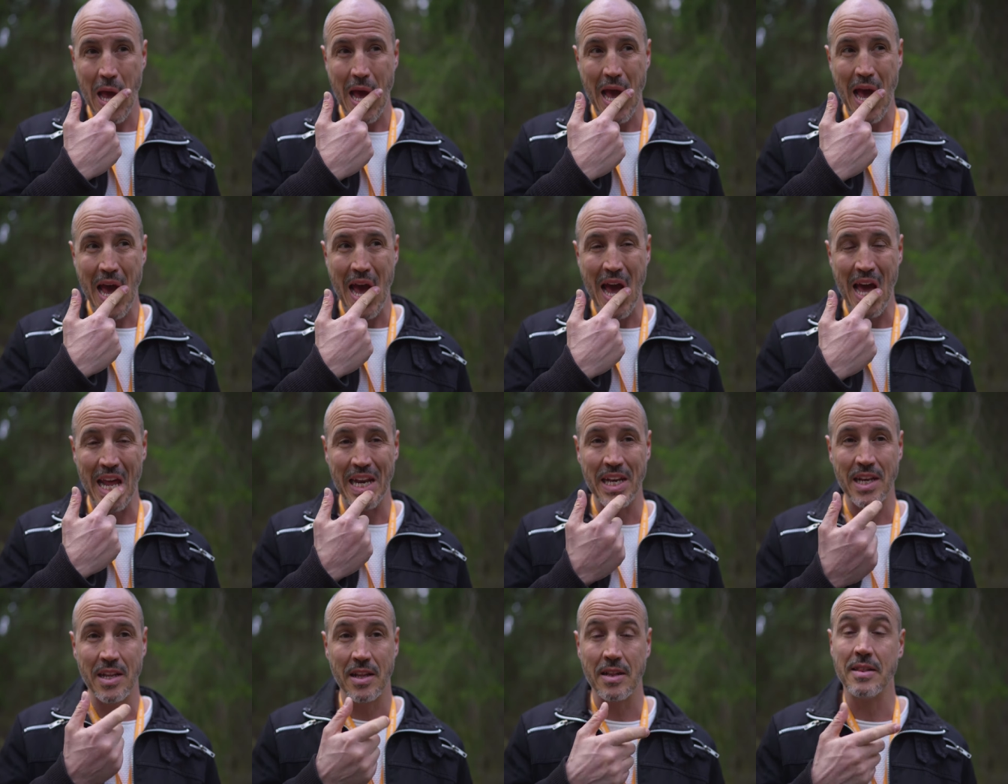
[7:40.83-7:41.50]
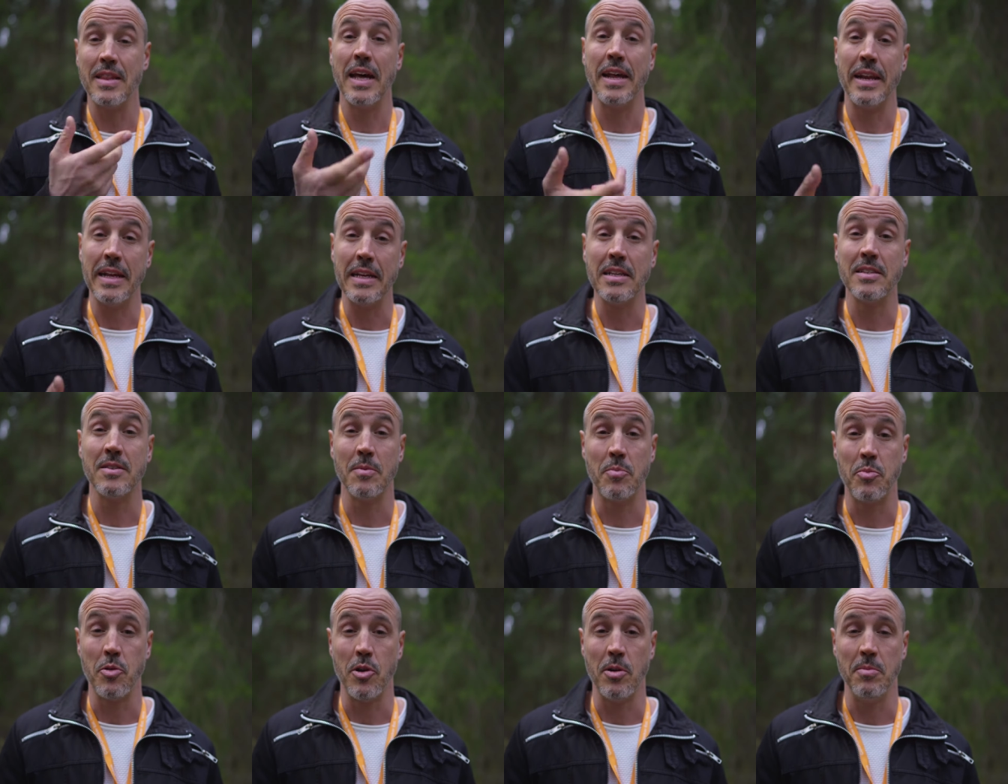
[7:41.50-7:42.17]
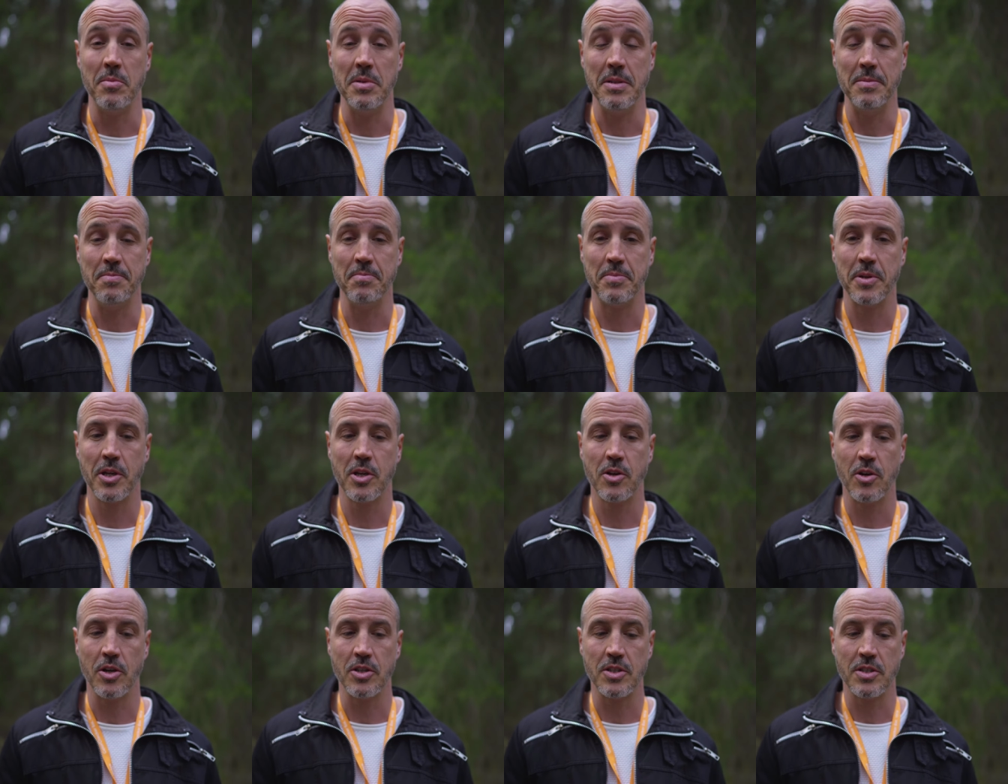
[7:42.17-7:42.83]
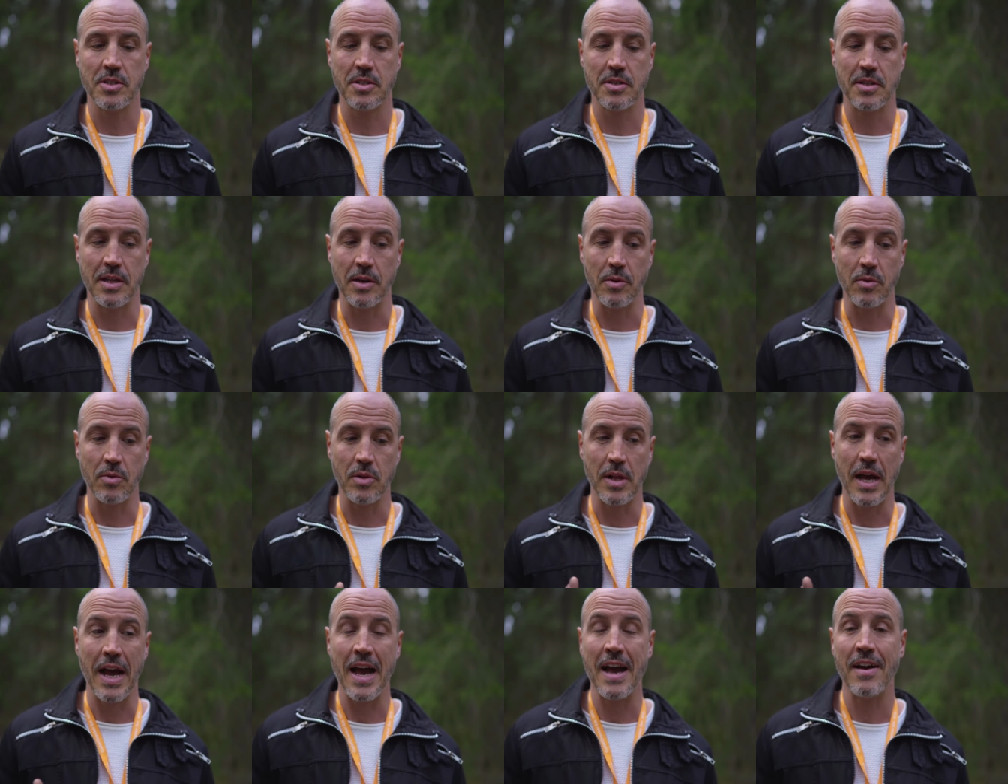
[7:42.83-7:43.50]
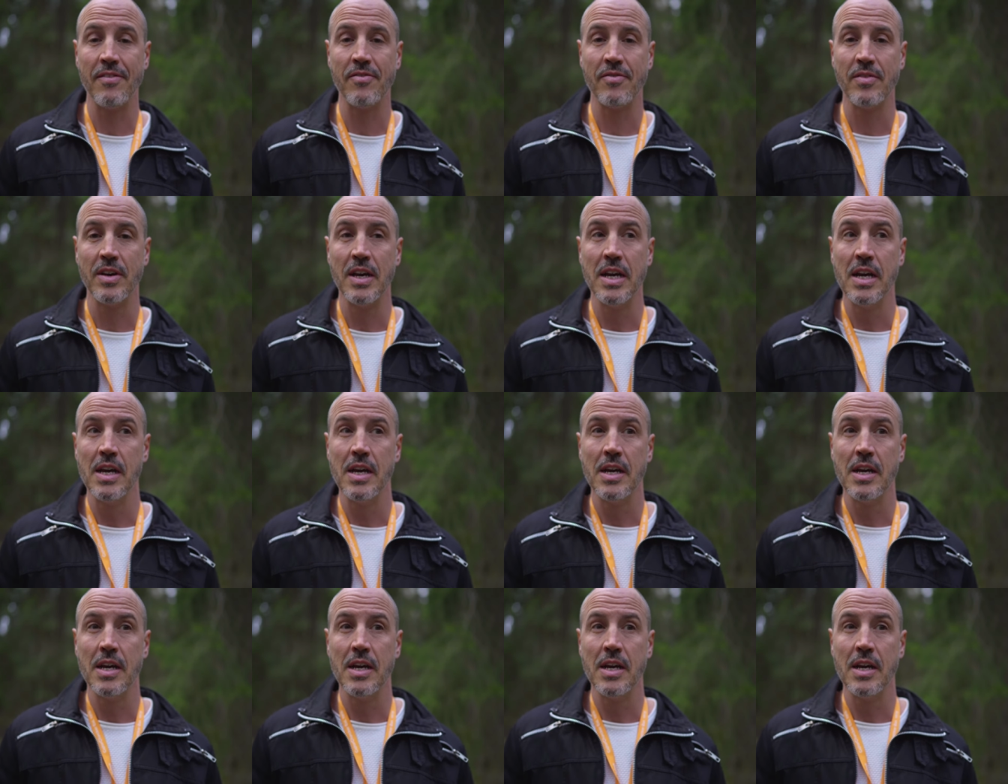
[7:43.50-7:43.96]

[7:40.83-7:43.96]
And that is a problem, because they will have,